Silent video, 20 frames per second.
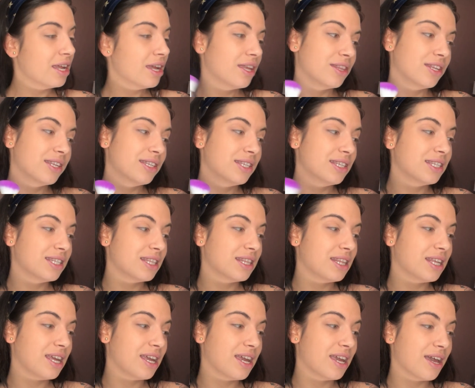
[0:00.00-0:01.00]
and this is
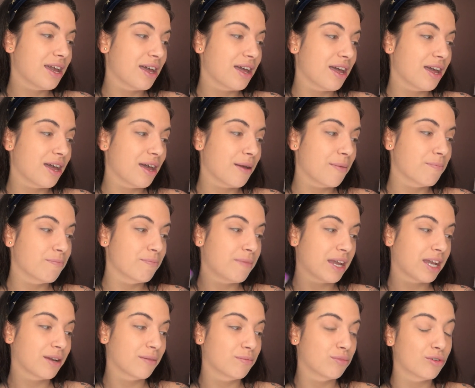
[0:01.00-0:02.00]
the
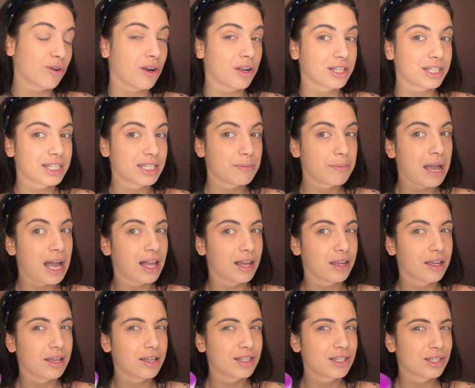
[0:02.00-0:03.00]
Mega Bronze
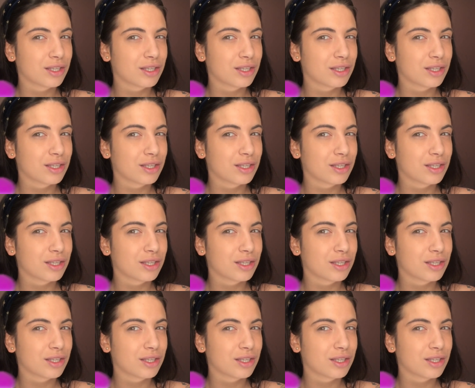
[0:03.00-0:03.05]
palette.